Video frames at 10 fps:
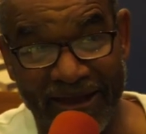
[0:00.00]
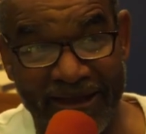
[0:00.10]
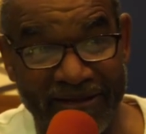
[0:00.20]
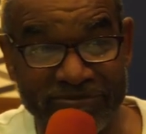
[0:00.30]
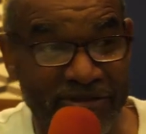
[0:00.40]

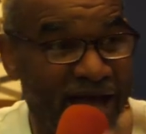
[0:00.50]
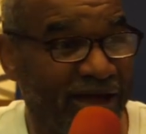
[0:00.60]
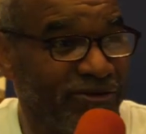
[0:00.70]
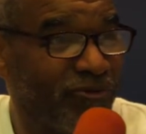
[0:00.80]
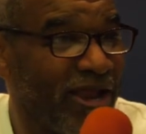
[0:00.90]
And
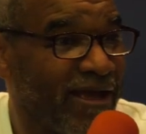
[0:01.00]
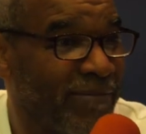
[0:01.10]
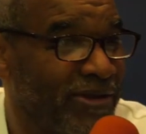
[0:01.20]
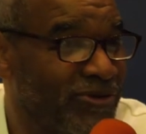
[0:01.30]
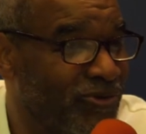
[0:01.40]
I, I do like
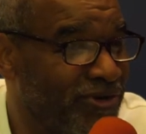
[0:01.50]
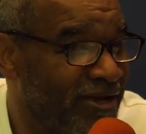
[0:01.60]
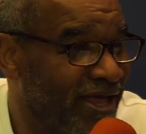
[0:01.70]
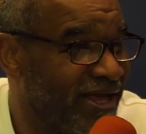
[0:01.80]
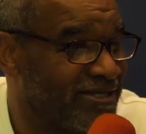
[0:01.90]
I've been doing
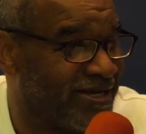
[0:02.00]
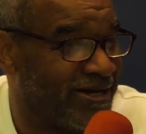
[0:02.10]
the last